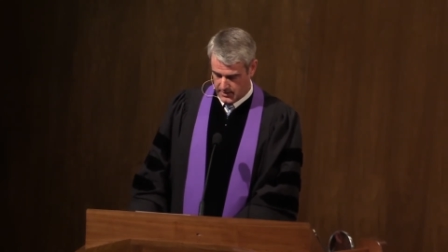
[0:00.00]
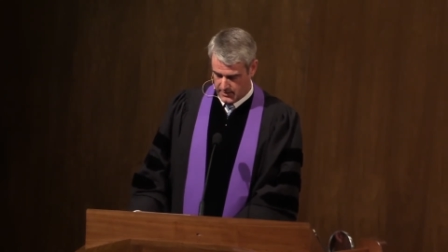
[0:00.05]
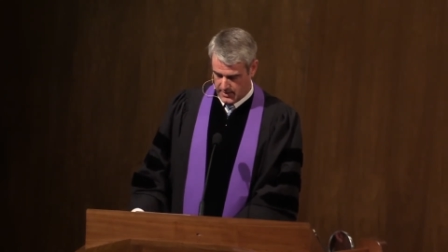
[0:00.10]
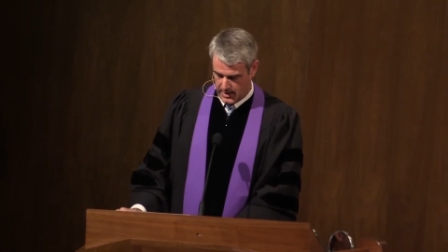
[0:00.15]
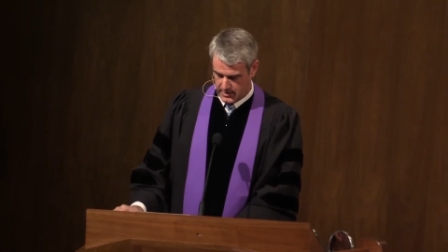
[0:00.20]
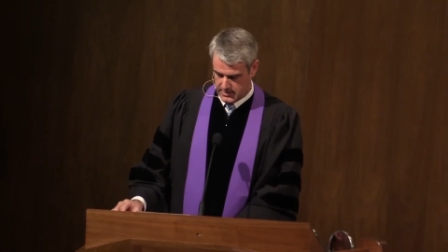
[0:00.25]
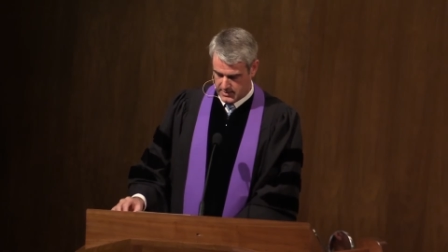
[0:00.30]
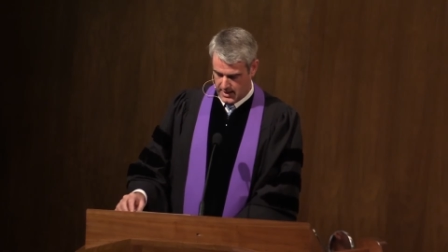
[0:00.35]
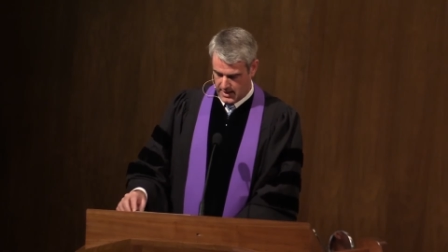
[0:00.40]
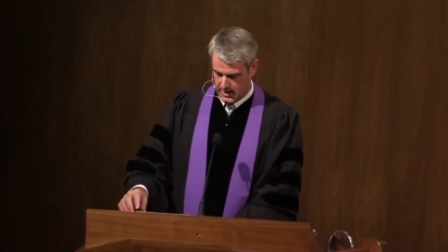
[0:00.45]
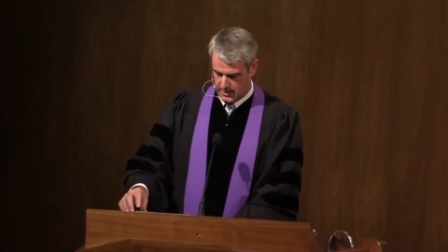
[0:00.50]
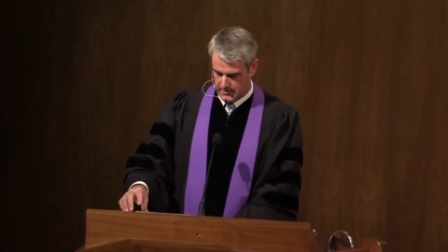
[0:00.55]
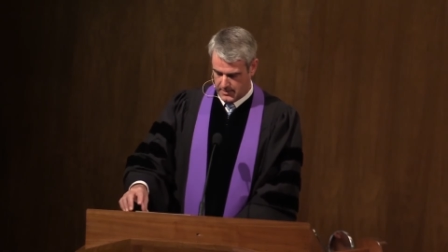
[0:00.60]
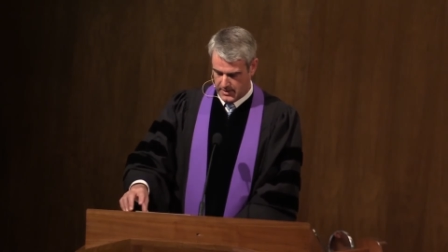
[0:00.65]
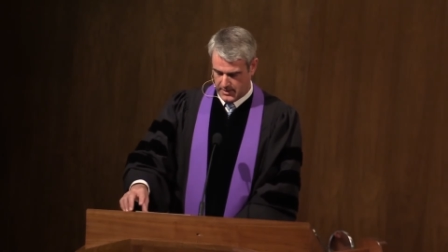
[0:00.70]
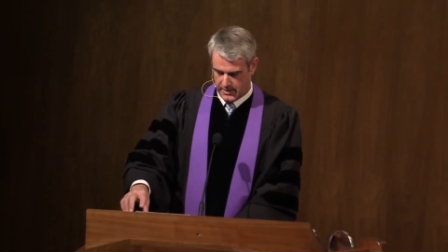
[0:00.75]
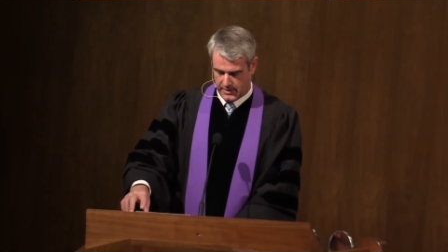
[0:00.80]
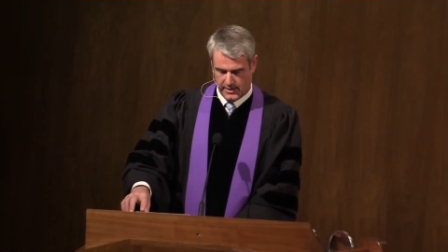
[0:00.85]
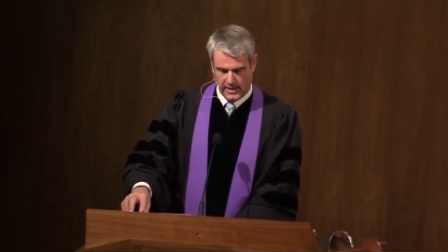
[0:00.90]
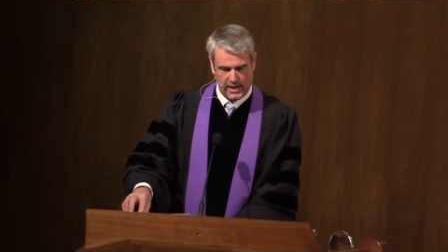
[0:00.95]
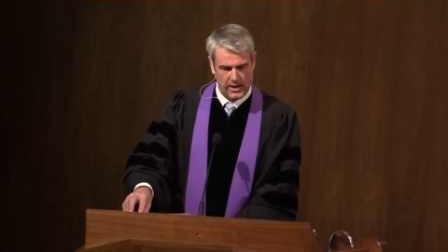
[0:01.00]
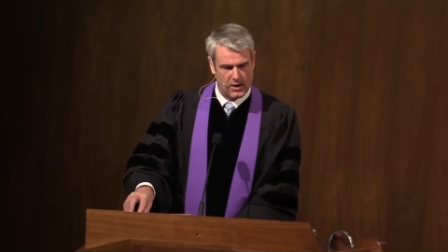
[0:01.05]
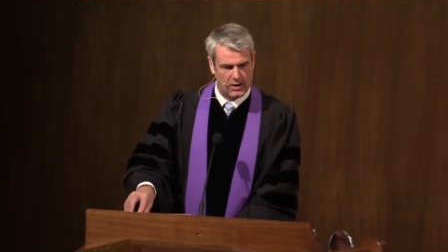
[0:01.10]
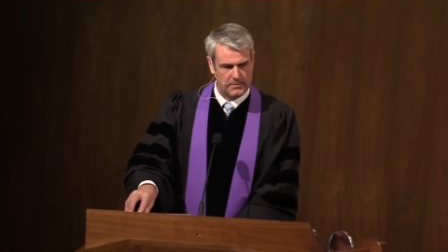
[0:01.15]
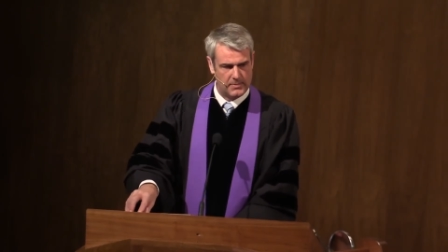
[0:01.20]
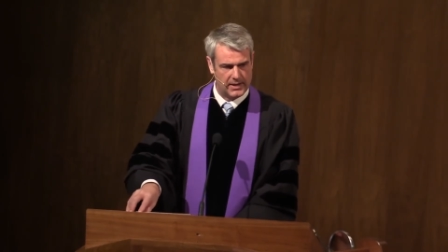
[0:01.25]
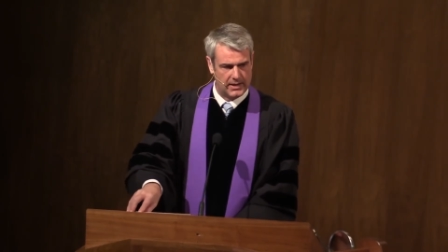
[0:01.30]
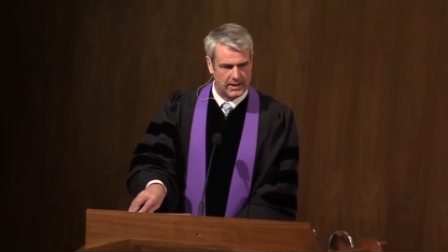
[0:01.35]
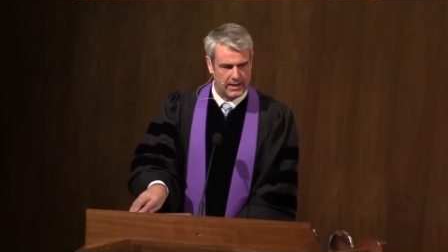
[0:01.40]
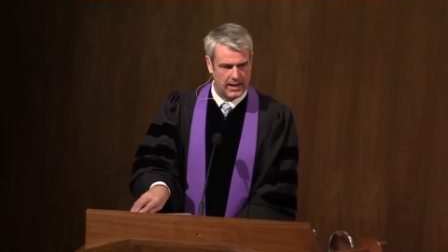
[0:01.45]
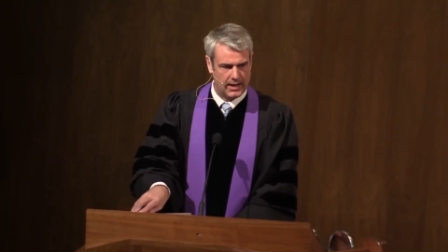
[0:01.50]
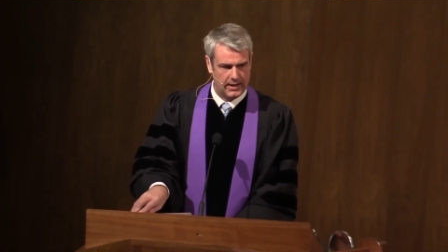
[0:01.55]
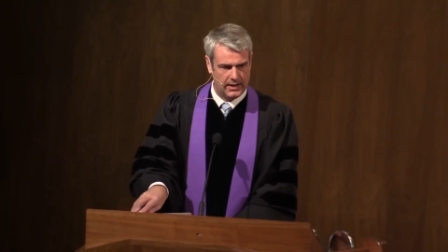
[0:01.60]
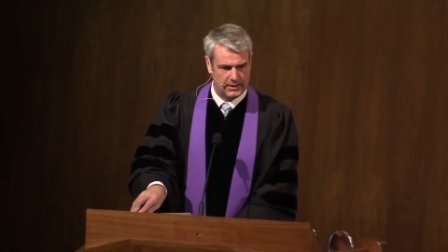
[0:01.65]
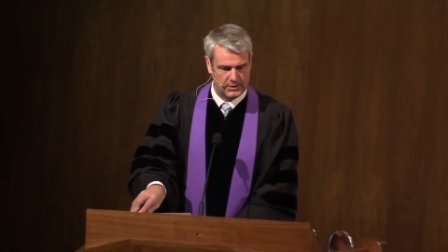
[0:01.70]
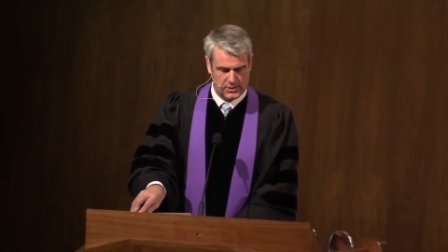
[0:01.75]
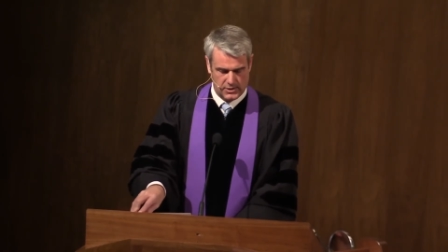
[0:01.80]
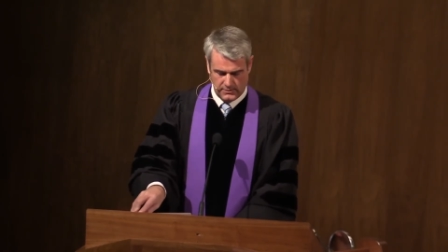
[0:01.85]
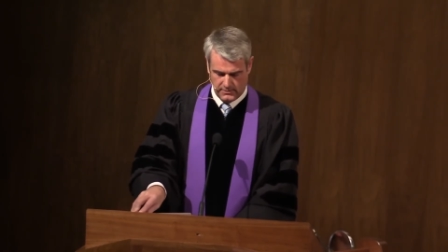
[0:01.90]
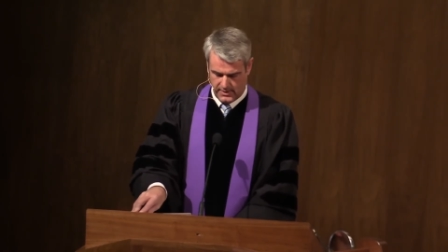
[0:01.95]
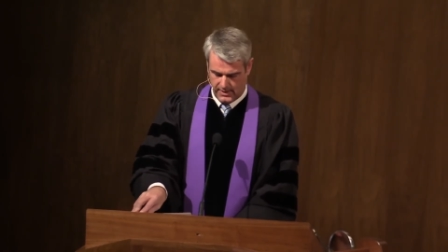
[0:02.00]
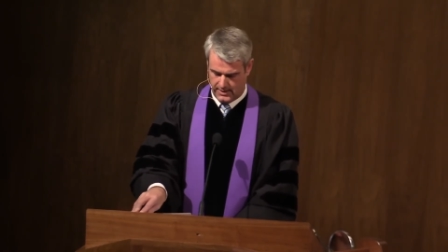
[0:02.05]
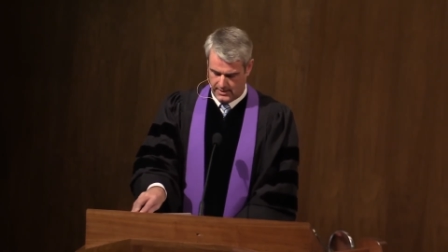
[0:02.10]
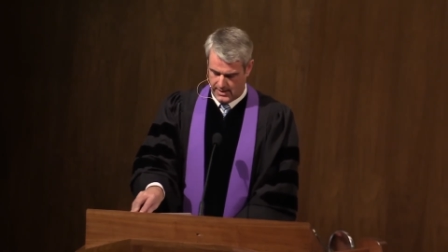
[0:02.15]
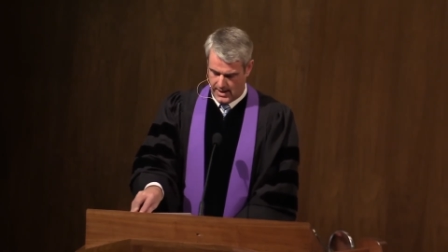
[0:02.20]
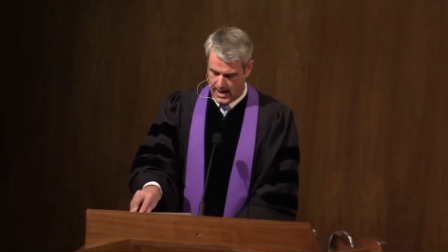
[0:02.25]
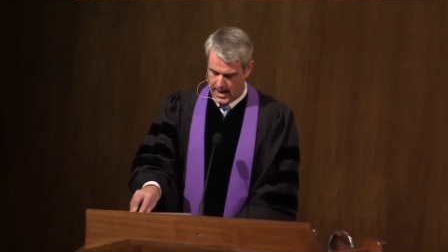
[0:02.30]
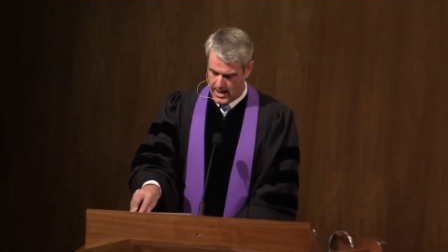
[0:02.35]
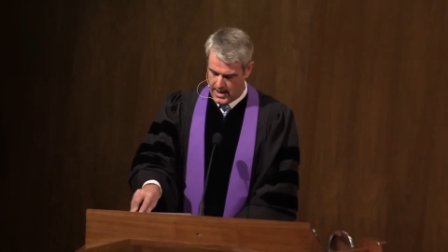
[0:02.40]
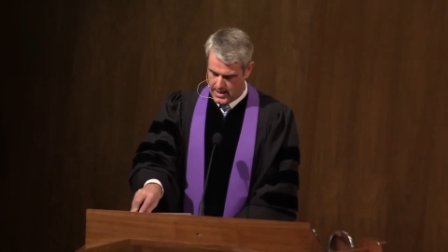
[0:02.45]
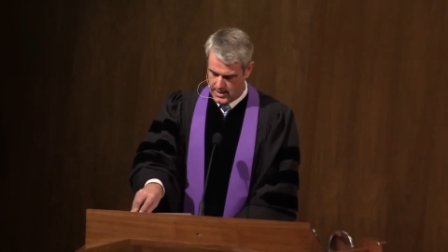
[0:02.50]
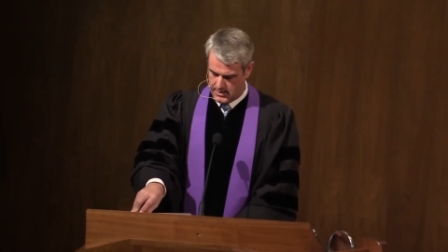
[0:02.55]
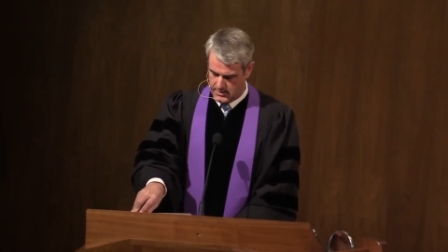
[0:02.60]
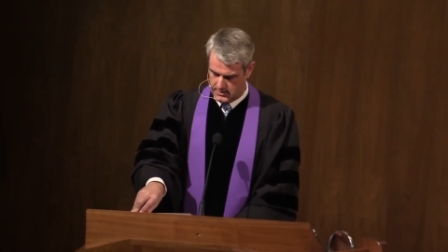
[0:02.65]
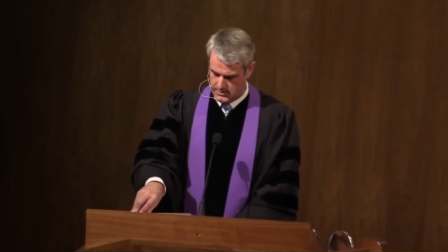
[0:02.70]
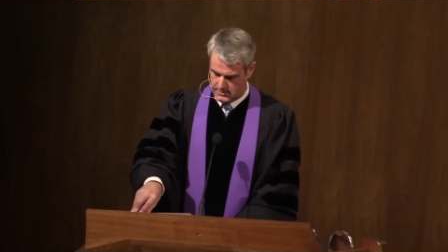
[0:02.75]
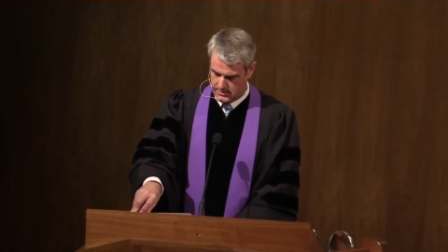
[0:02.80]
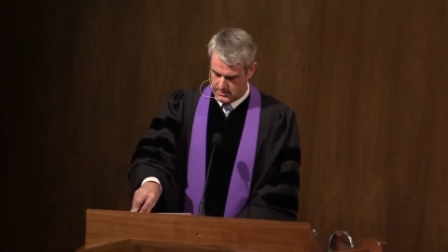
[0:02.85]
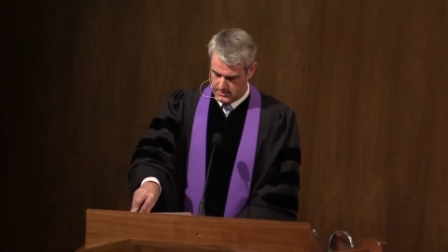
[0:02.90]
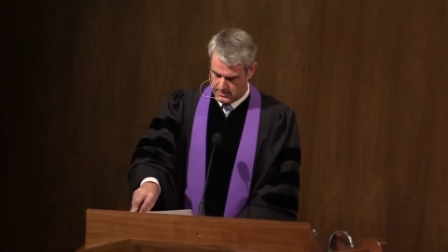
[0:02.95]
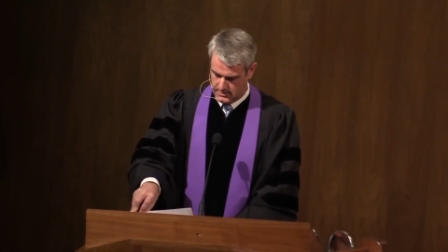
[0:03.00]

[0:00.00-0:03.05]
they tell me that they are beginning to realize